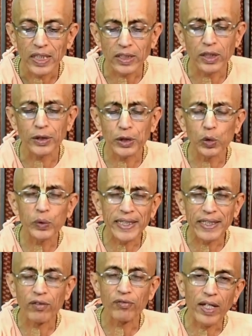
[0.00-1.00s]
It is the
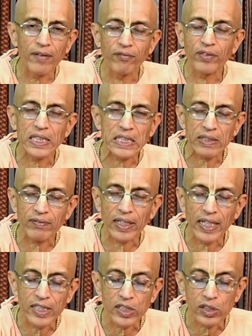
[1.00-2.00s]
duty of every
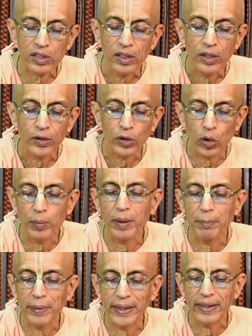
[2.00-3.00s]
civilized
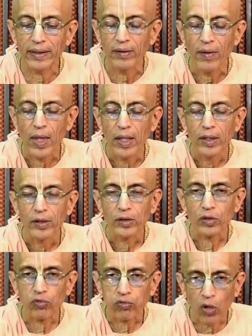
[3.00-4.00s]
human being
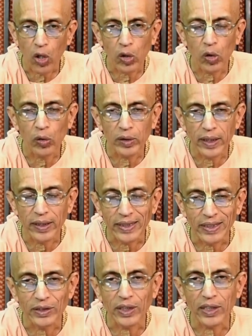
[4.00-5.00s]
to follow the
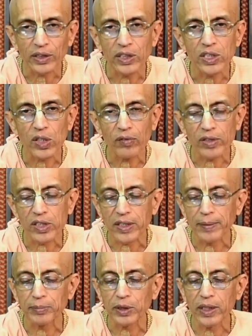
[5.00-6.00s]
injunctions of the
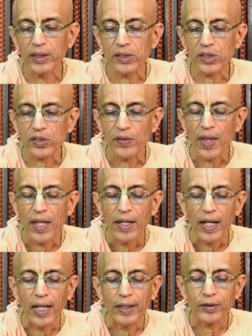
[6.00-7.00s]
scriptures
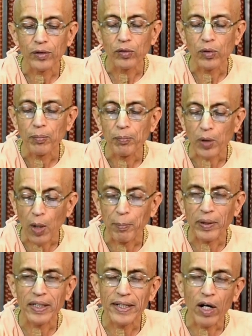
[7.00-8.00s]
and to
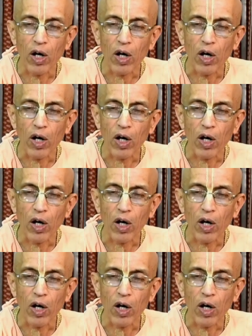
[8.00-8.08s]
properly